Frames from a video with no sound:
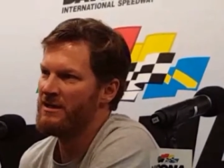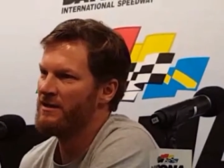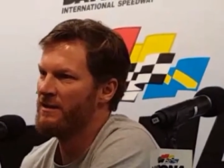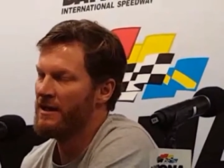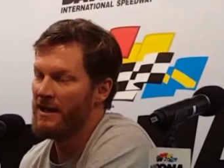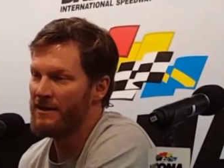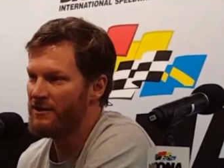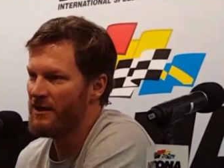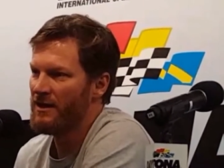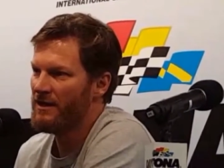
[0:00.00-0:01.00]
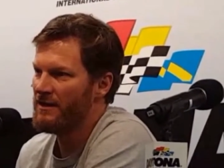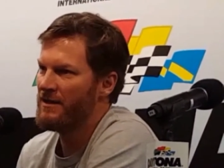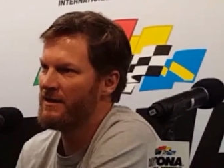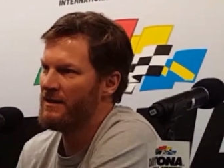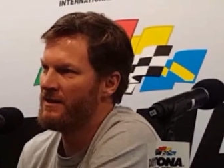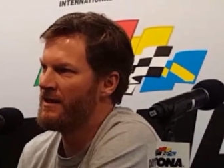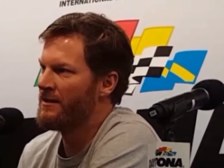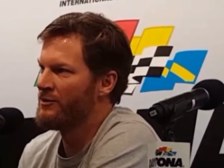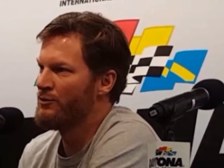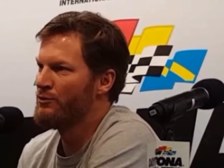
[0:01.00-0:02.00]
And, and I and
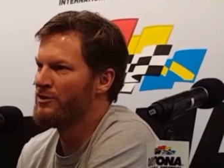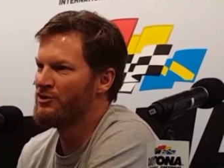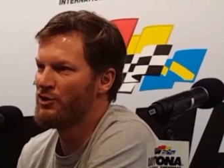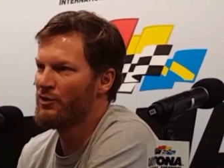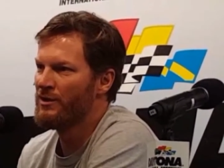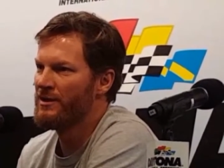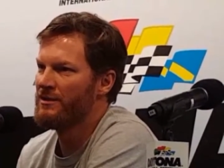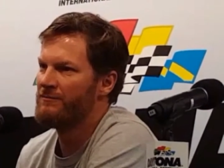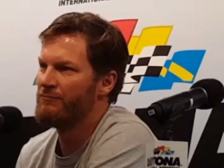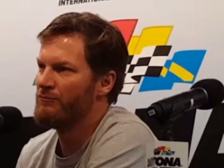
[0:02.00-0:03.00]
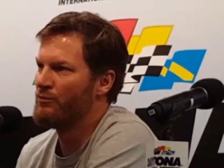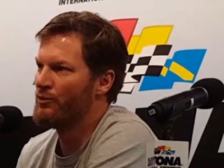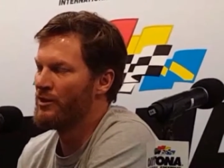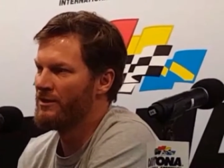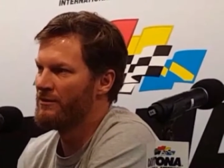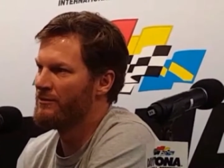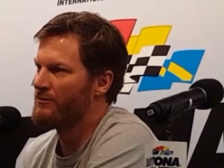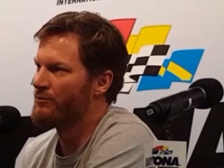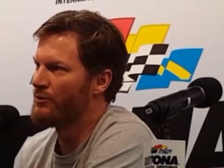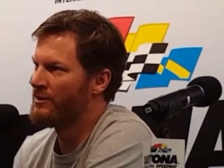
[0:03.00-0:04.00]
I do enjoy when
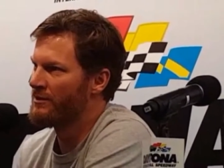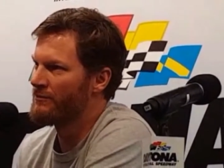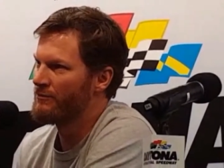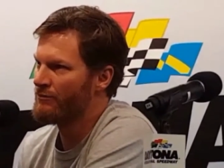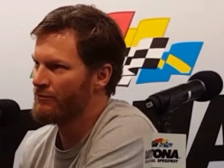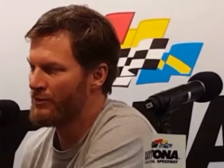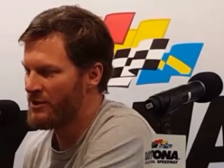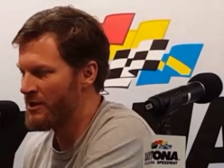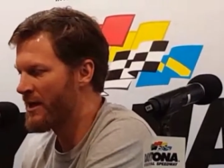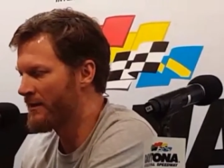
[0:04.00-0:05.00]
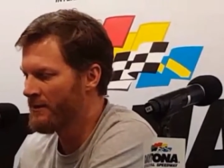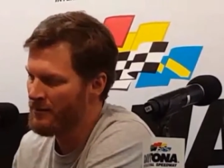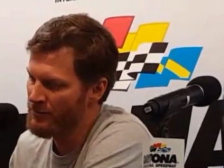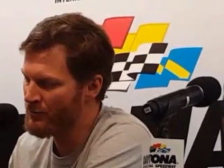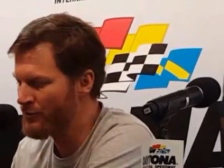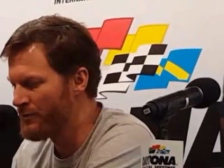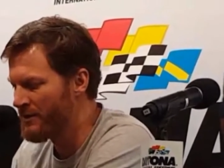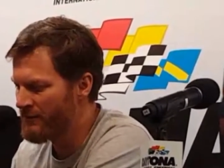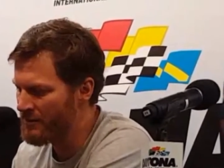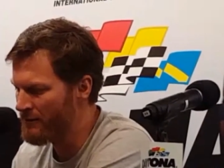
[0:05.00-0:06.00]
when when you get out there and you're
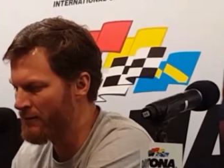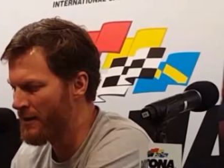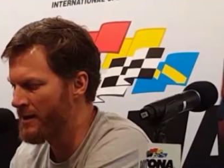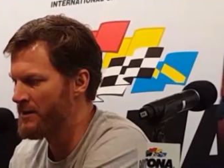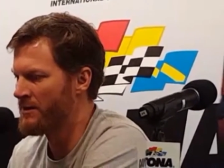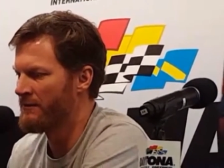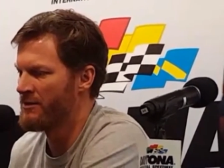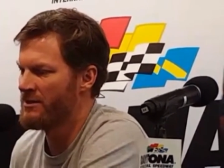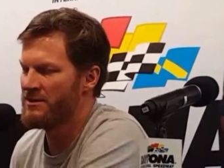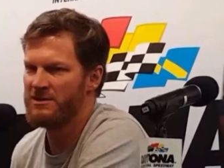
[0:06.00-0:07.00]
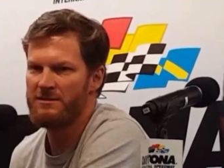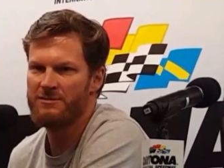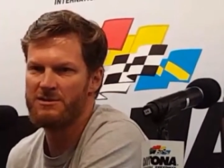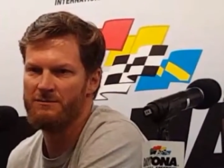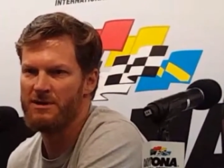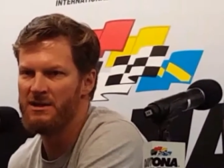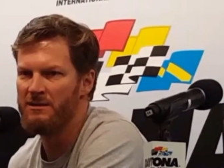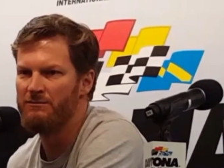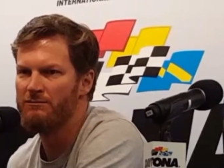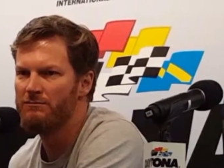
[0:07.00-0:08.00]
doing everything right and everything seems to
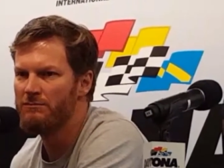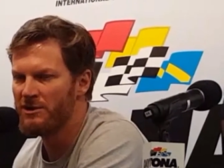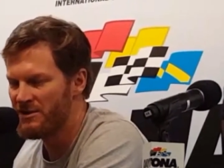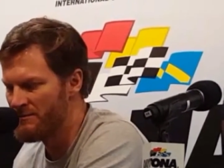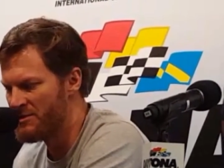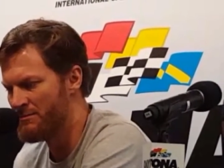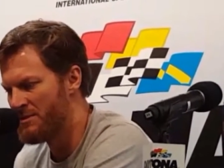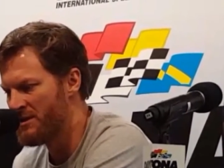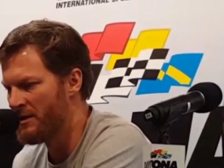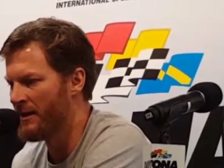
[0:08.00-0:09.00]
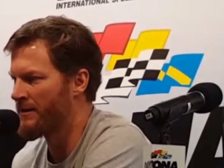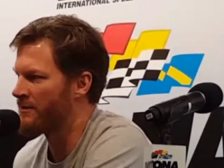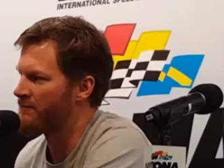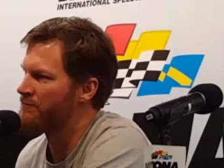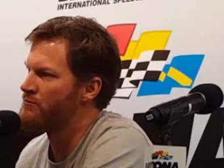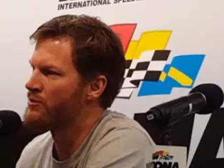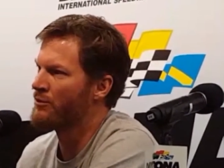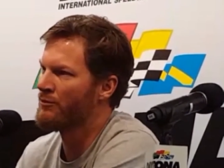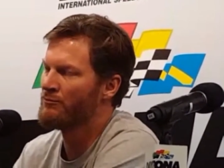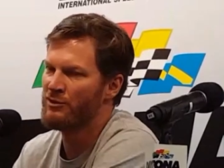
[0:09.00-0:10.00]
be it seems to be like
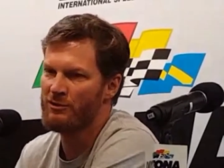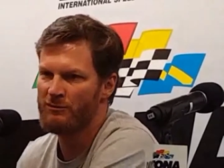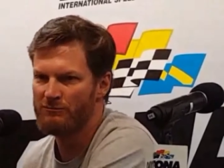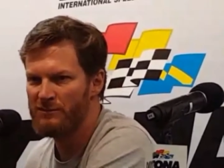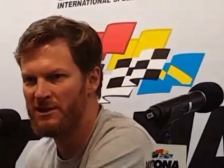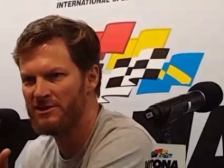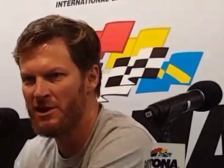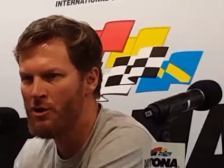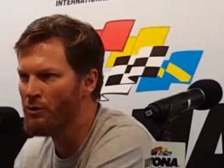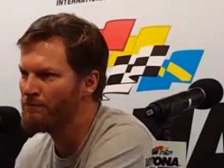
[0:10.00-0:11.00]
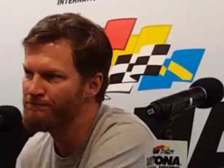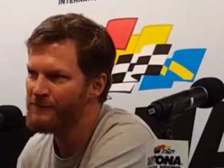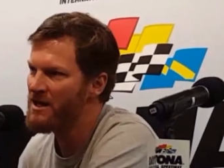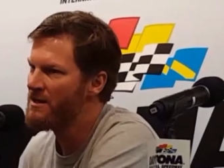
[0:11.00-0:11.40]
you're you're in a zone,